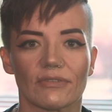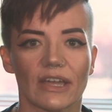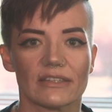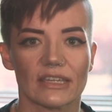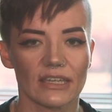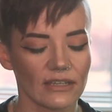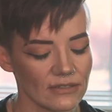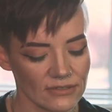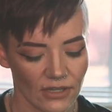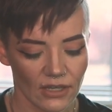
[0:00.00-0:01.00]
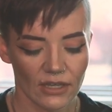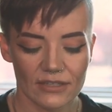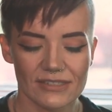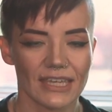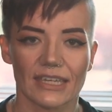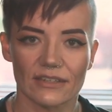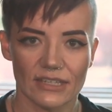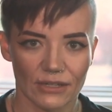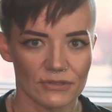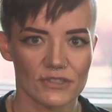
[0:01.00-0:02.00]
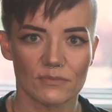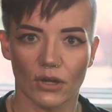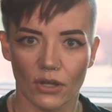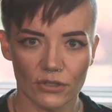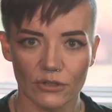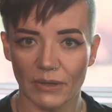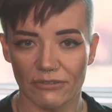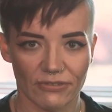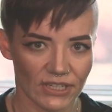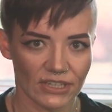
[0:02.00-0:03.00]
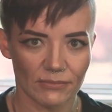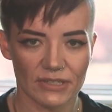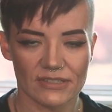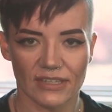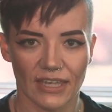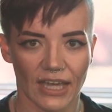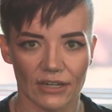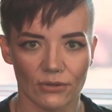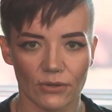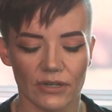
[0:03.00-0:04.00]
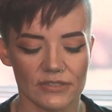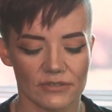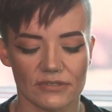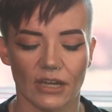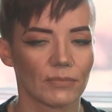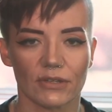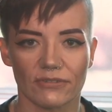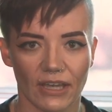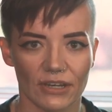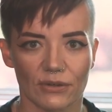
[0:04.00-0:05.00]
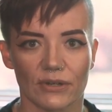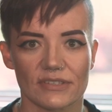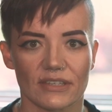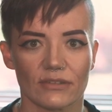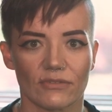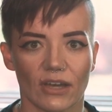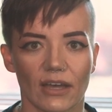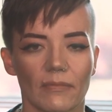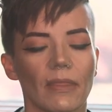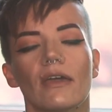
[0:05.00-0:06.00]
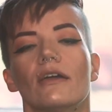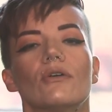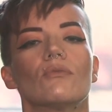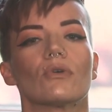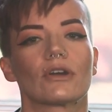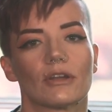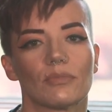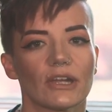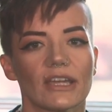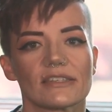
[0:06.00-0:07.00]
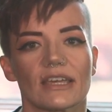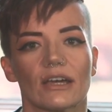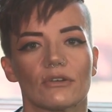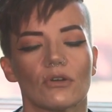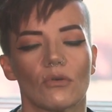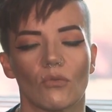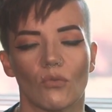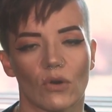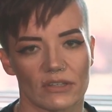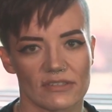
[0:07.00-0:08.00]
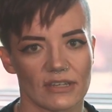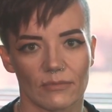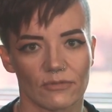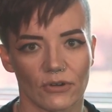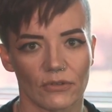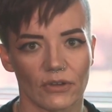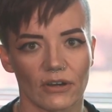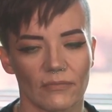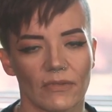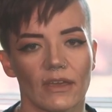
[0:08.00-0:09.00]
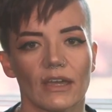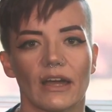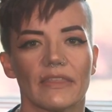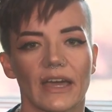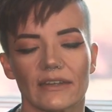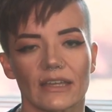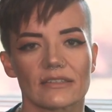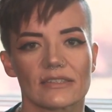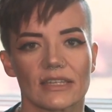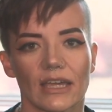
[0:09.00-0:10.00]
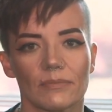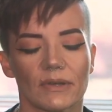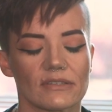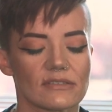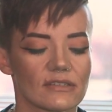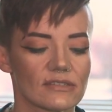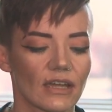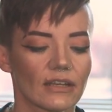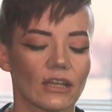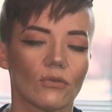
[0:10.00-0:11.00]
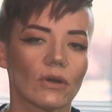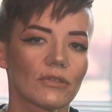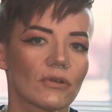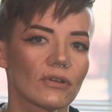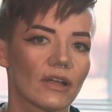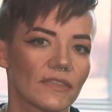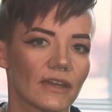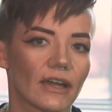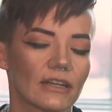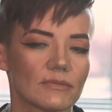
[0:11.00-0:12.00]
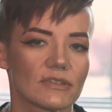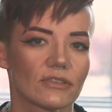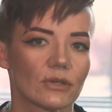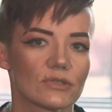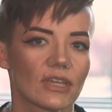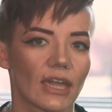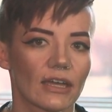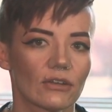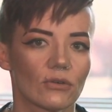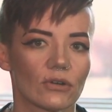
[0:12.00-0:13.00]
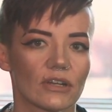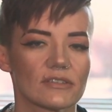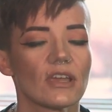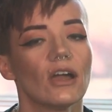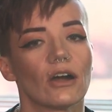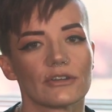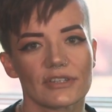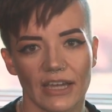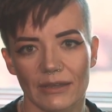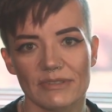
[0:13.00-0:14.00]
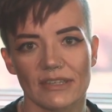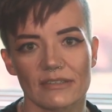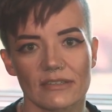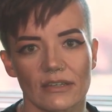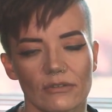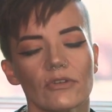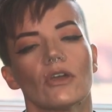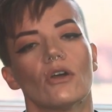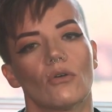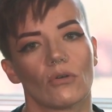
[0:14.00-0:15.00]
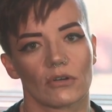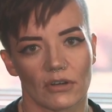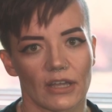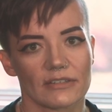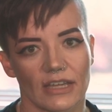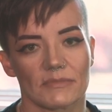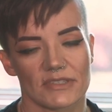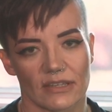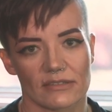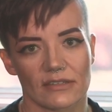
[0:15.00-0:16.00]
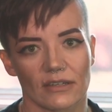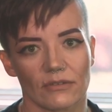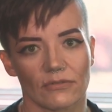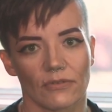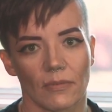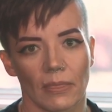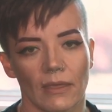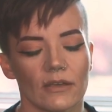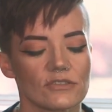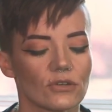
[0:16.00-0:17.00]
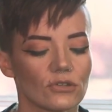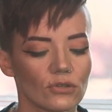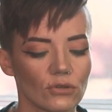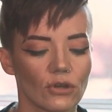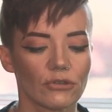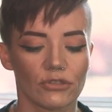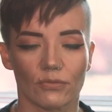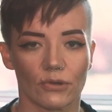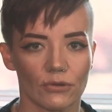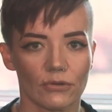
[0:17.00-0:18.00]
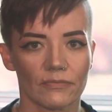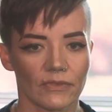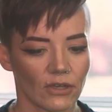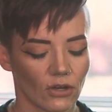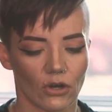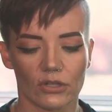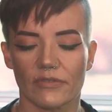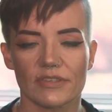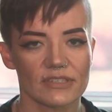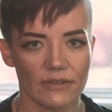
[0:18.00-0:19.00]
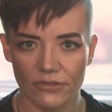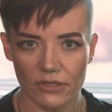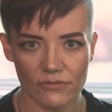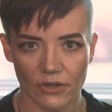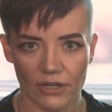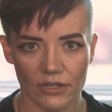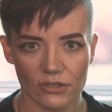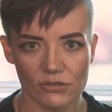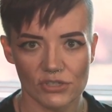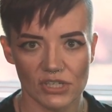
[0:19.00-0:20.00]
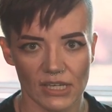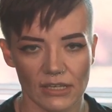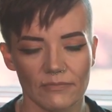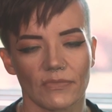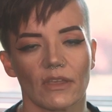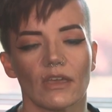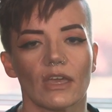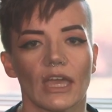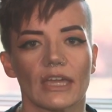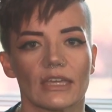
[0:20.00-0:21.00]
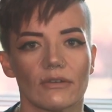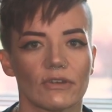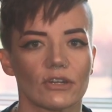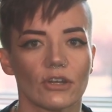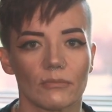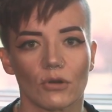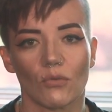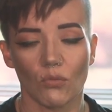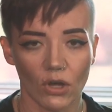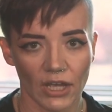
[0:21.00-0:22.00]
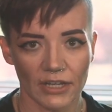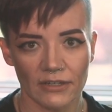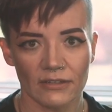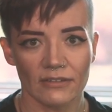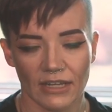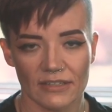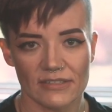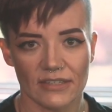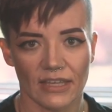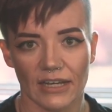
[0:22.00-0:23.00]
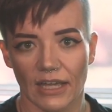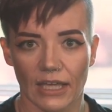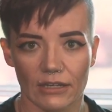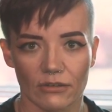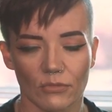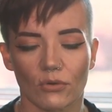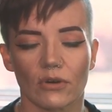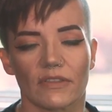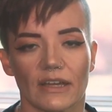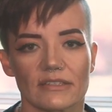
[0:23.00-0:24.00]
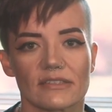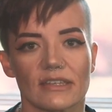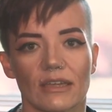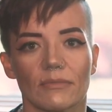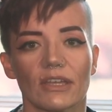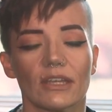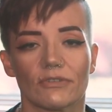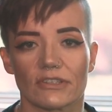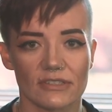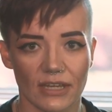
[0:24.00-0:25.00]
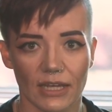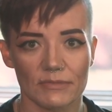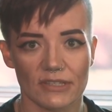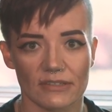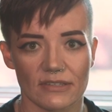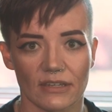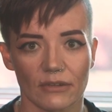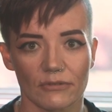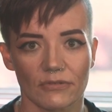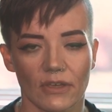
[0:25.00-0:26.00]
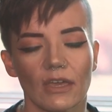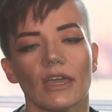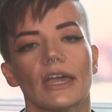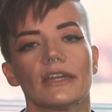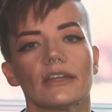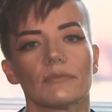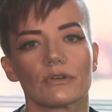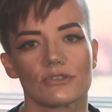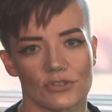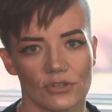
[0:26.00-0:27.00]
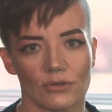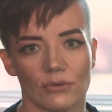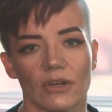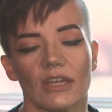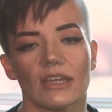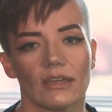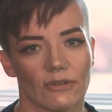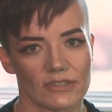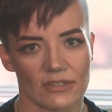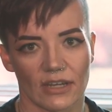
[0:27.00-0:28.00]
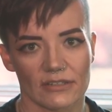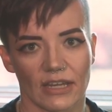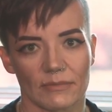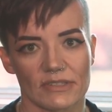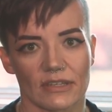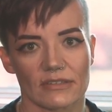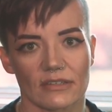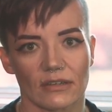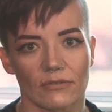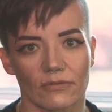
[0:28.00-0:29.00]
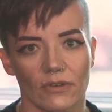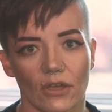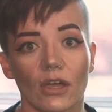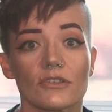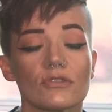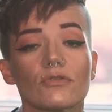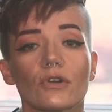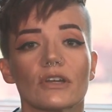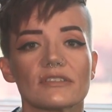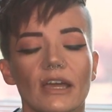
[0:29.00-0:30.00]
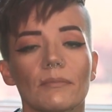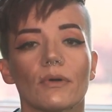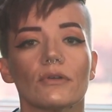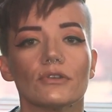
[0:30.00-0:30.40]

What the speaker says: ideas taken down smaller by fitting them into categories, those couple of categories that you've got. We're going to break it down one step further. And that next step is deciding whether or not the items in those categories are time sensitive or not time sensitive. So you'll go through all of the stuff that you've got on your sheet and give it a number 1 next to that item or that statement if it's time sensitive, and a number 2 if it's not time sensitive. So for example,